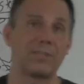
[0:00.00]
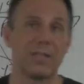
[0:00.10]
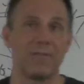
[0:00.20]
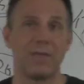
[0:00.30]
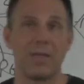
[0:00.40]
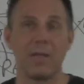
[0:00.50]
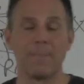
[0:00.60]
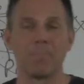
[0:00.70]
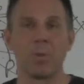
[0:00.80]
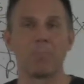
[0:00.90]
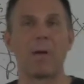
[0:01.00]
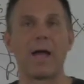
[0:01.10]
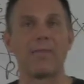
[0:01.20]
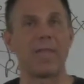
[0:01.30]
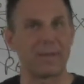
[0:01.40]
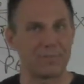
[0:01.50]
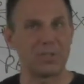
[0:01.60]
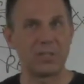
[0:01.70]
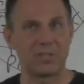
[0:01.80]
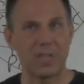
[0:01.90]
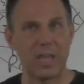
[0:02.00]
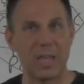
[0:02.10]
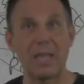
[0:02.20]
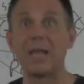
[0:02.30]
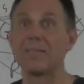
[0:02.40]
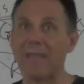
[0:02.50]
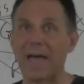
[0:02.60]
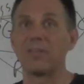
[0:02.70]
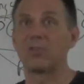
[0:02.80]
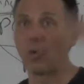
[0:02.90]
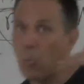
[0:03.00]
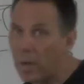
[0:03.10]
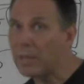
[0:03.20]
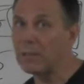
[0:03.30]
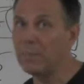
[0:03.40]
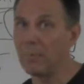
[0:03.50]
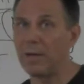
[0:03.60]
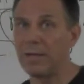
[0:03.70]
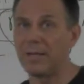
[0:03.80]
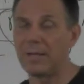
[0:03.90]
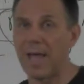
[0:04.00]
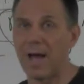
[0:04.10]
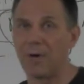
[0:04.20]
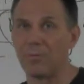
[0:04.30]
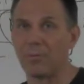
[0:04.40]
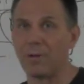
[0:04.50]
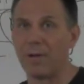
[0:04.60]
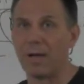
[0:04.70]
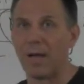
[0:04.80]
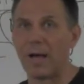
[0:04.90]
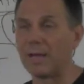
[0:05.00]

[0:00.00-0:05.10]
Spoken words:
TV, by the FCC. that is quickly breaking down. And